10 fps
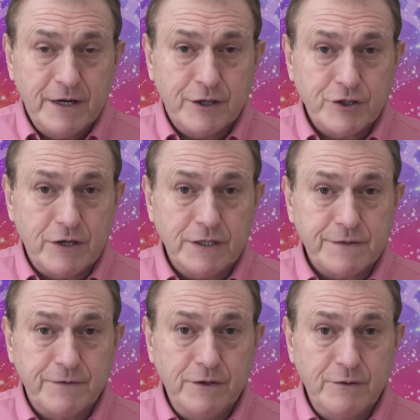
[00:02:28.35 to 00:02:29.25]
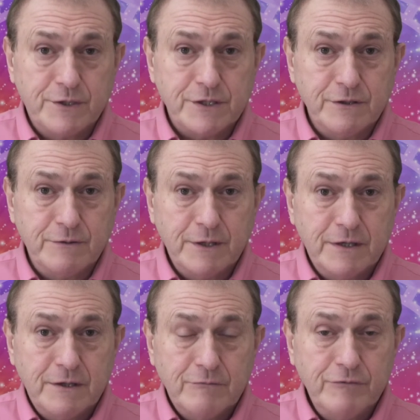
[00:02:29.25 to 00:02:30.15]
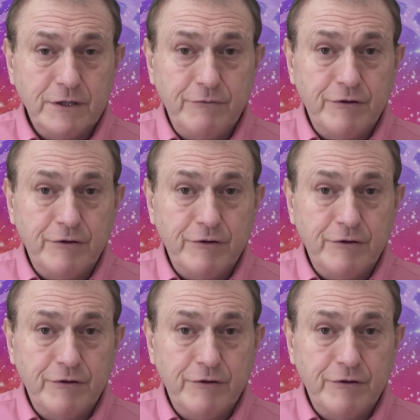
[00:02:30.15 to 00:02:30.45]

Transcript: a chance for you to really